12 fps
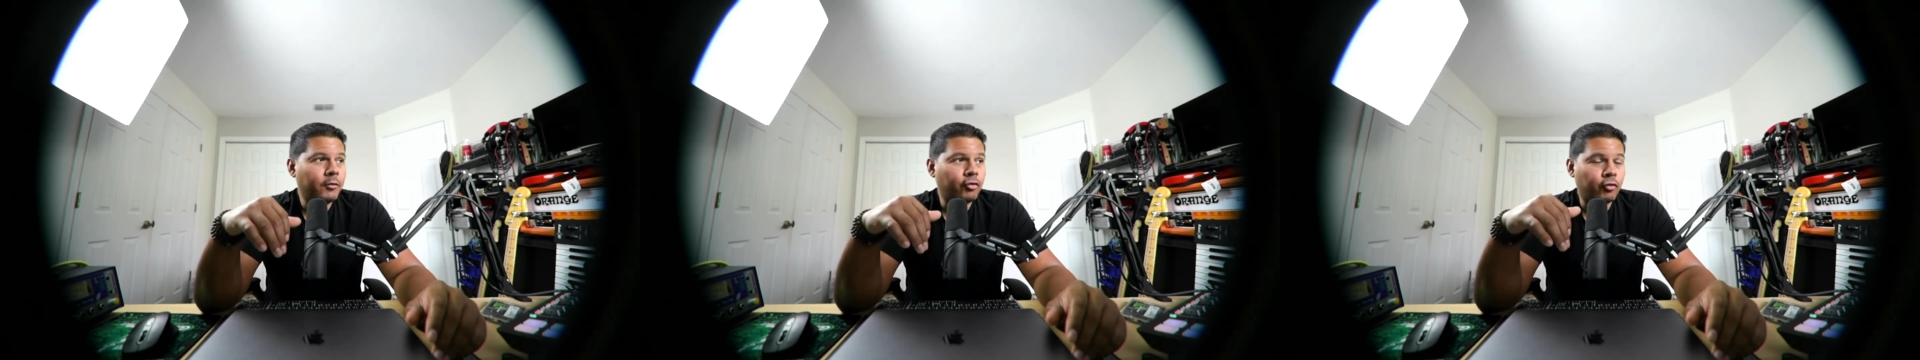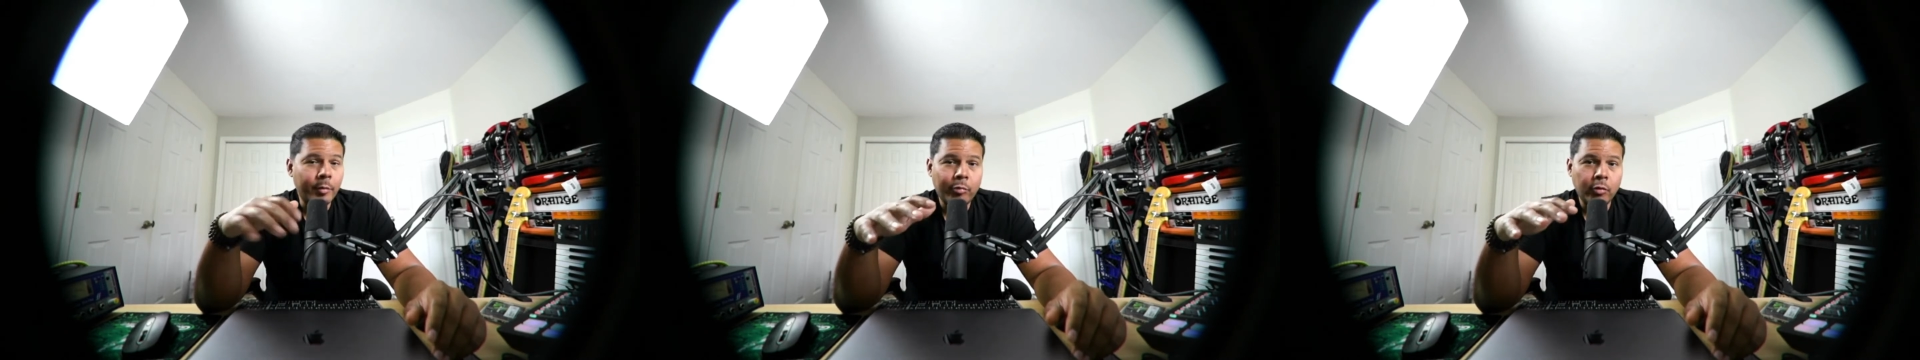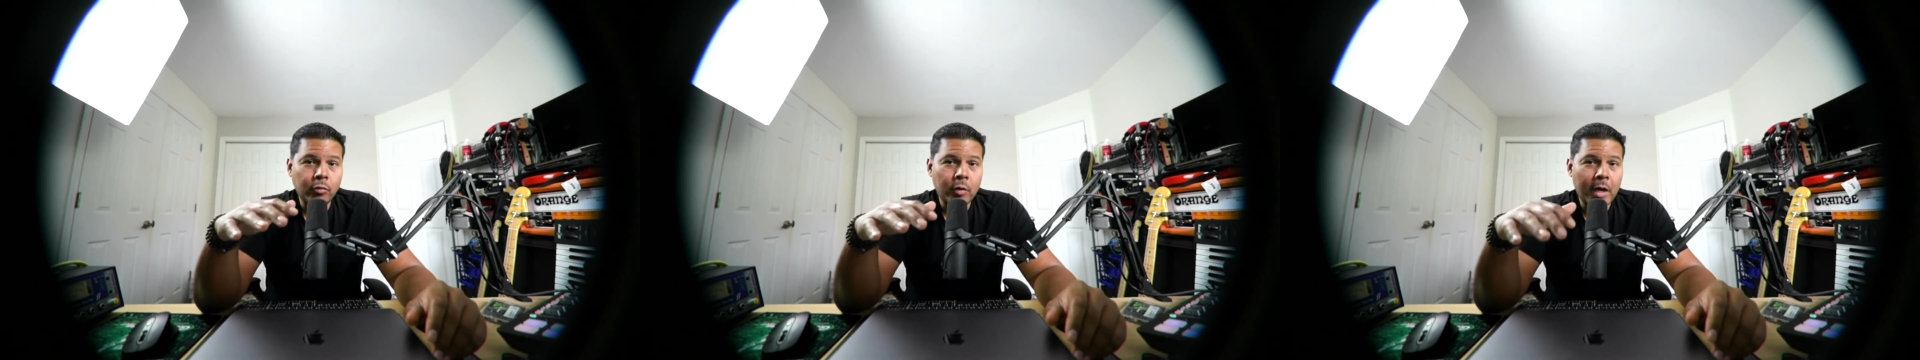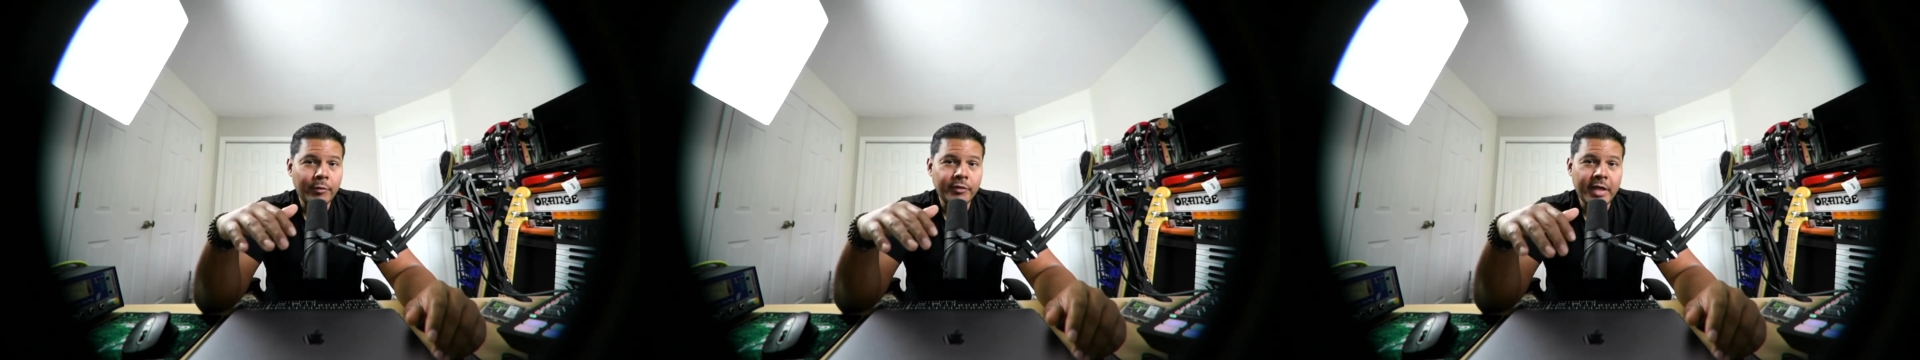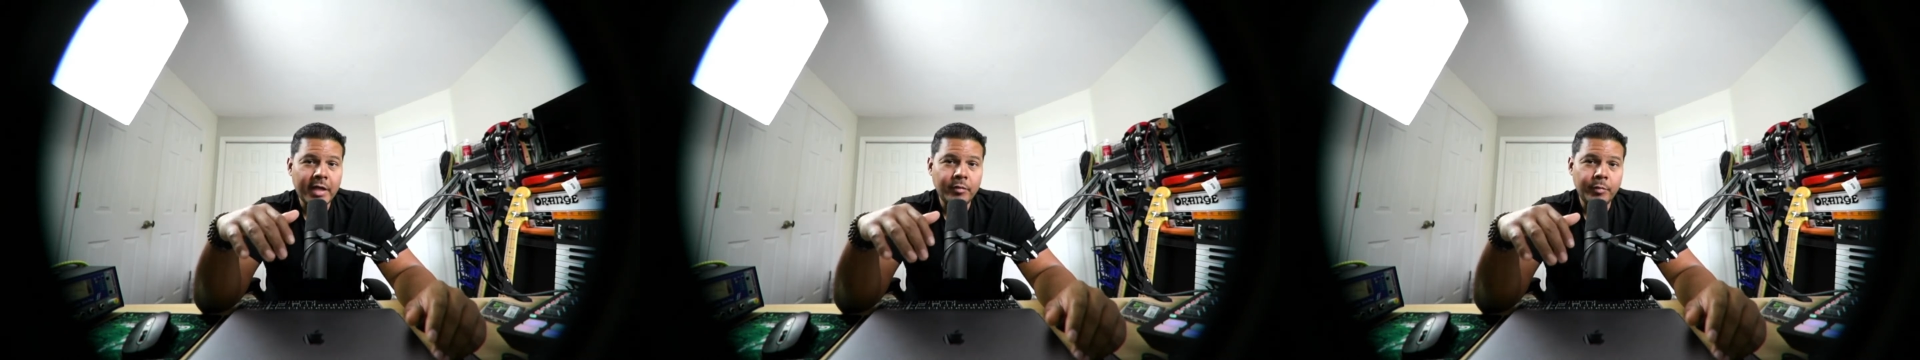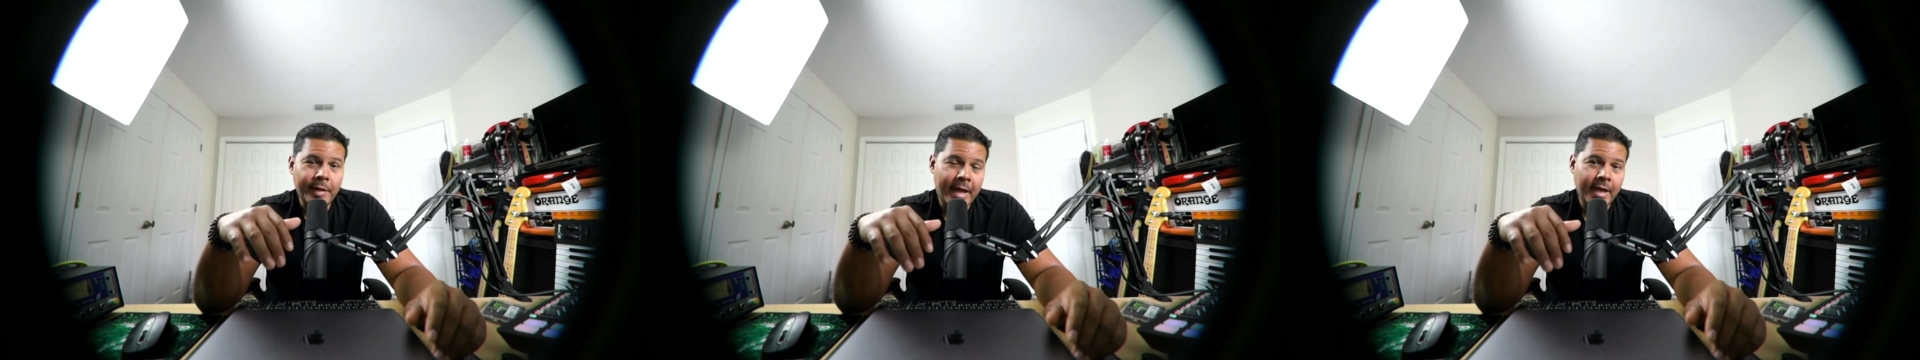triple what I was
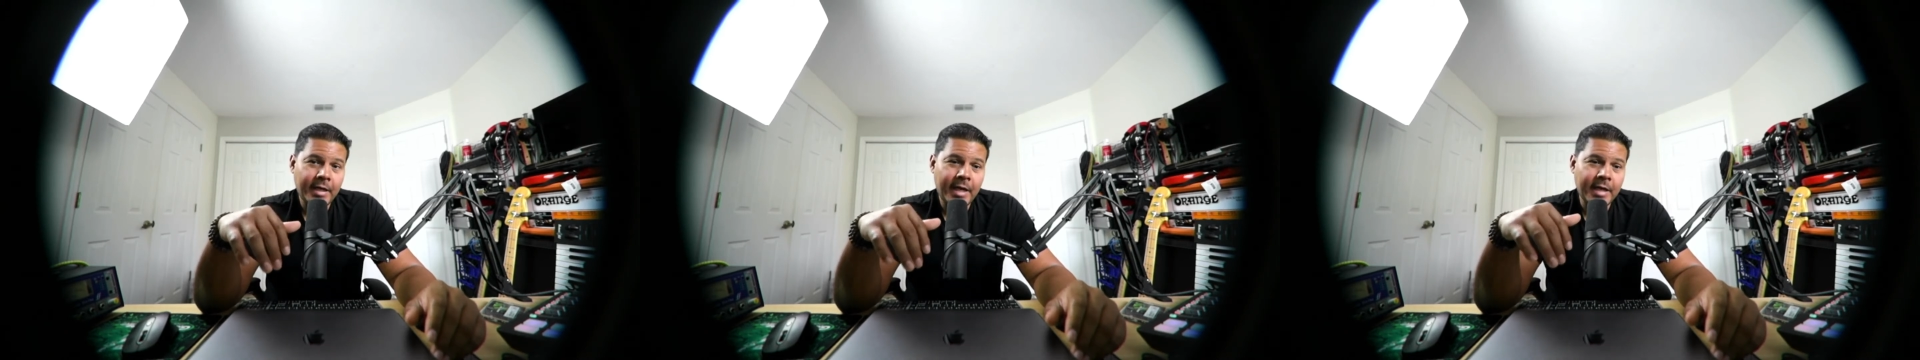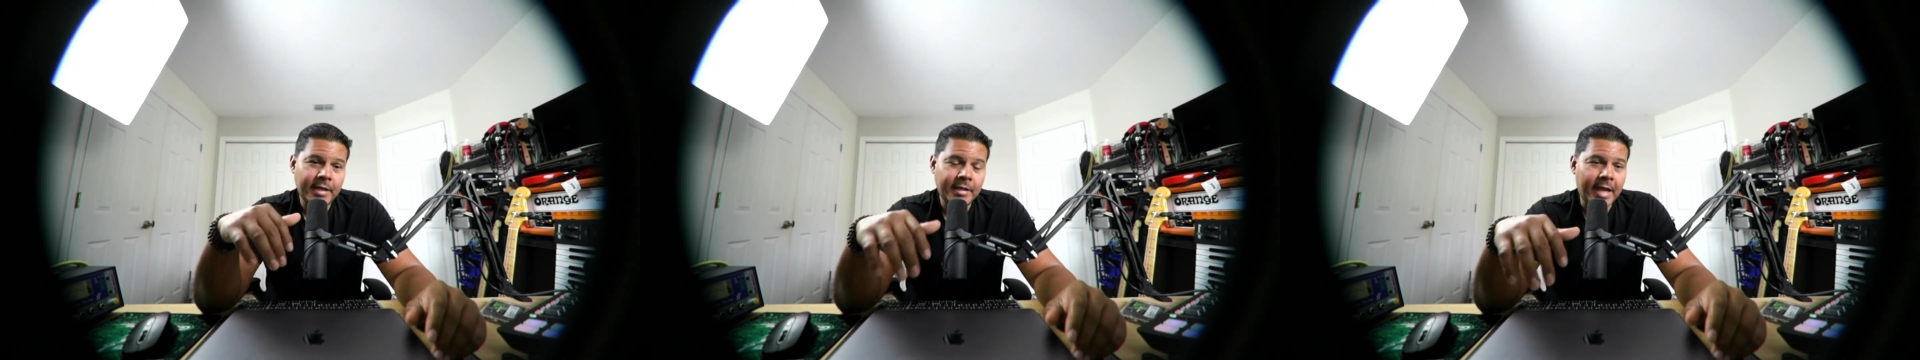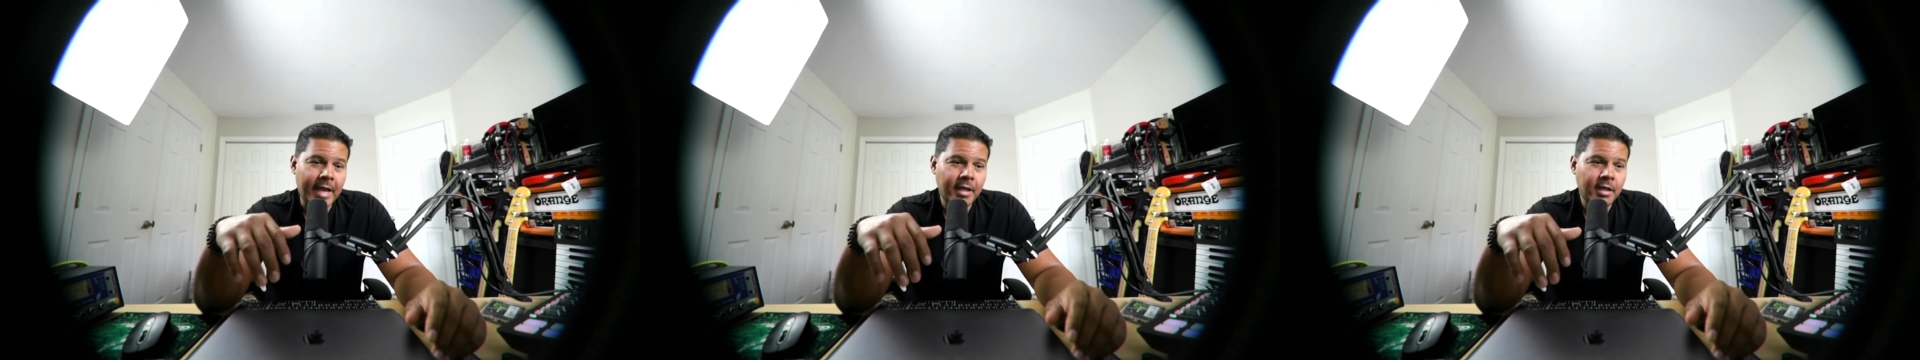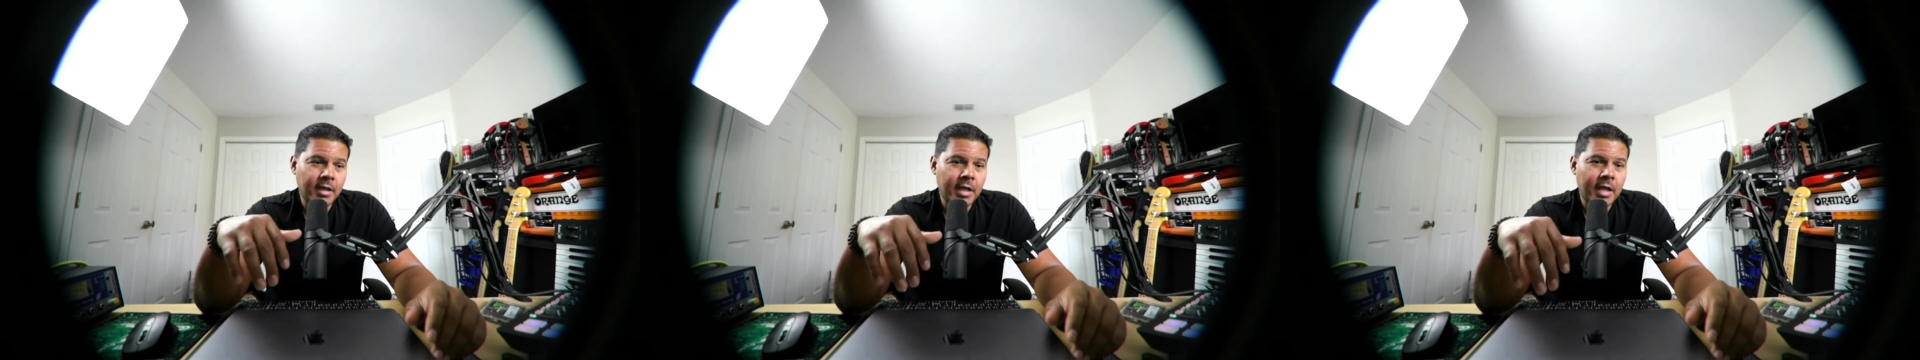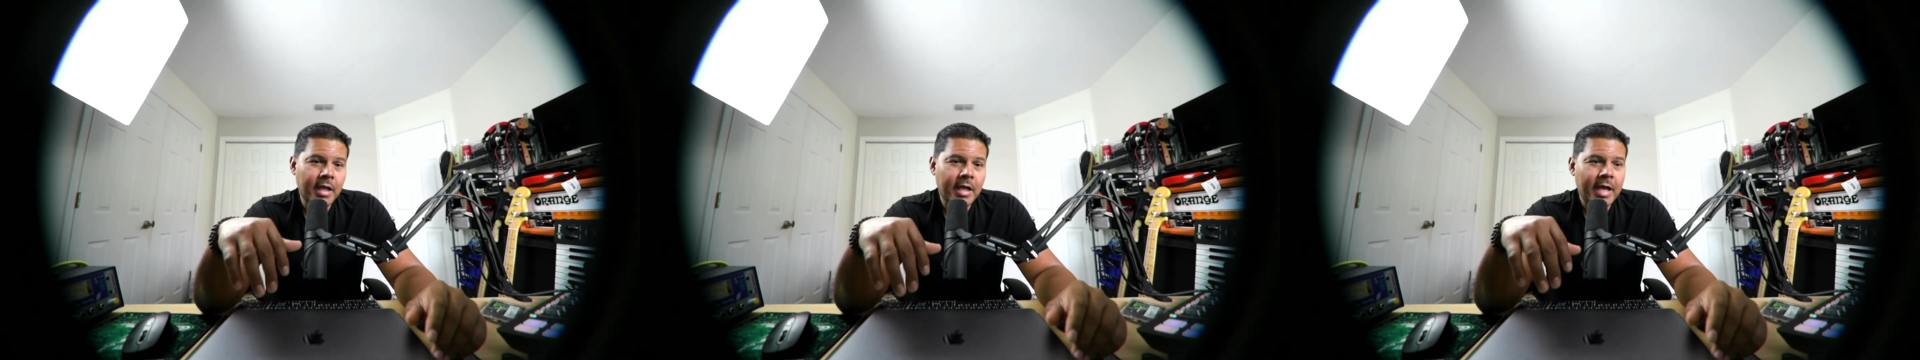getting paid in a day.